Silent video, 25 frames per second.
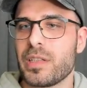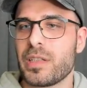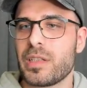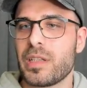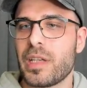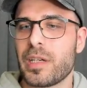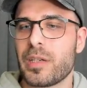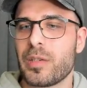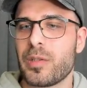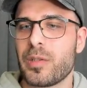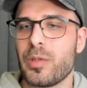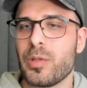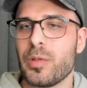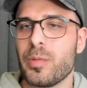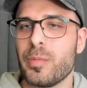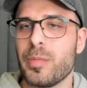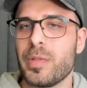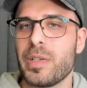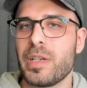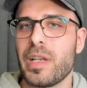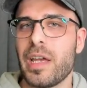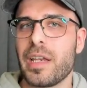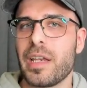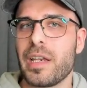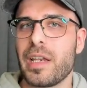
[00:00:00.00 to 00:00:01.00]
like human
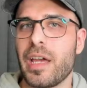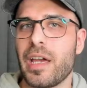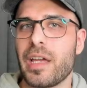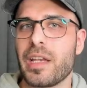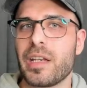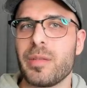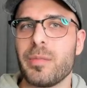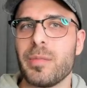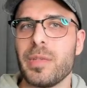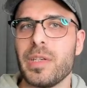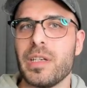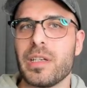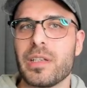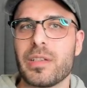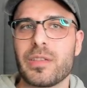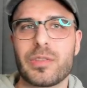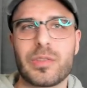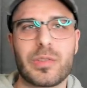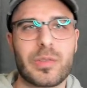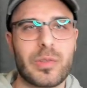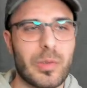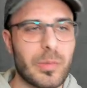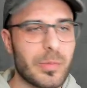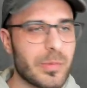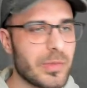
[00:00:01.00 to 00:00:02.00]
anatomy and
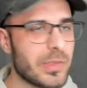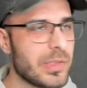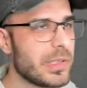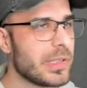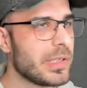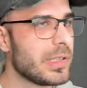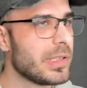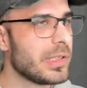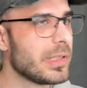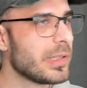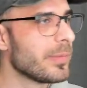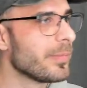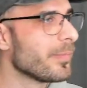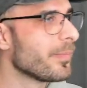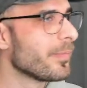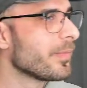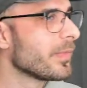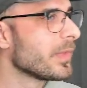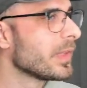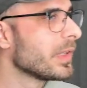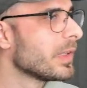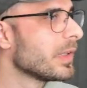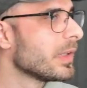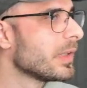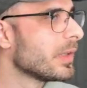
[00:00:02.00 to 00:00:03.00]
sculpture here.
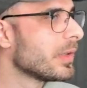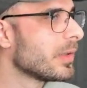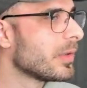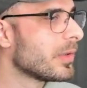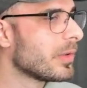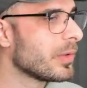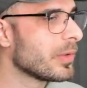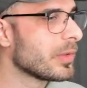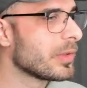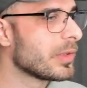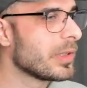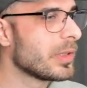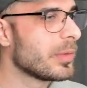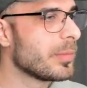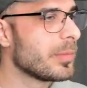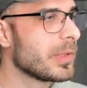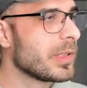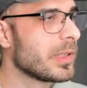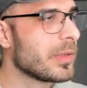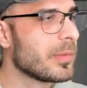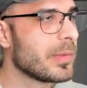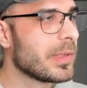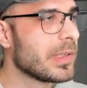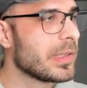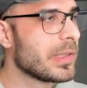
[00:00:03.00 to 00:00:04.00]
Hold up,
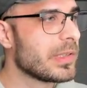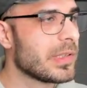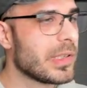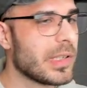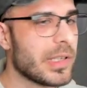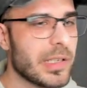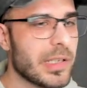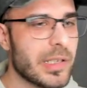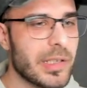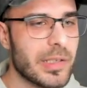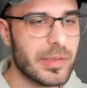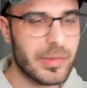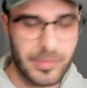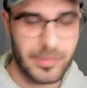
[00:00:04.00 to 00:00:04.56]
give me a second.